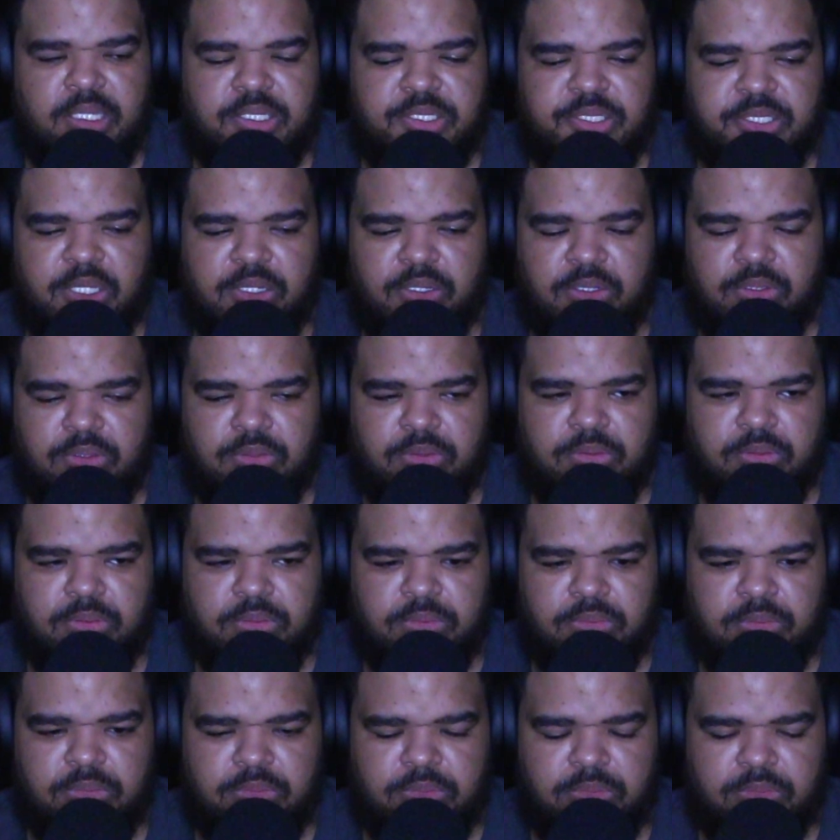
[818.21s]
So
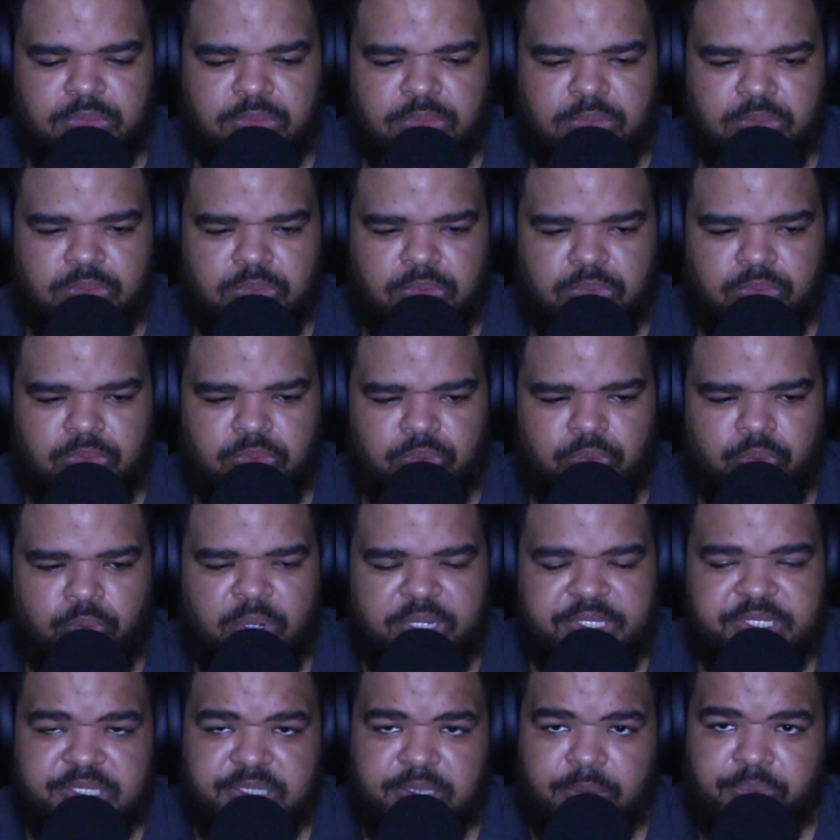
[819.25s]

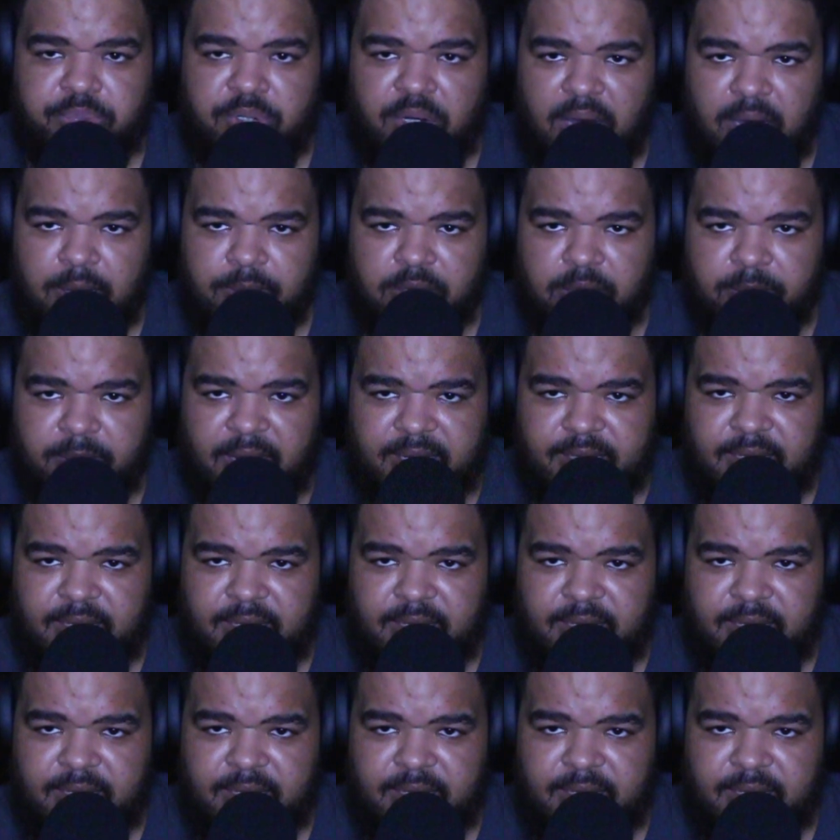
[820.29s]
what's the problem?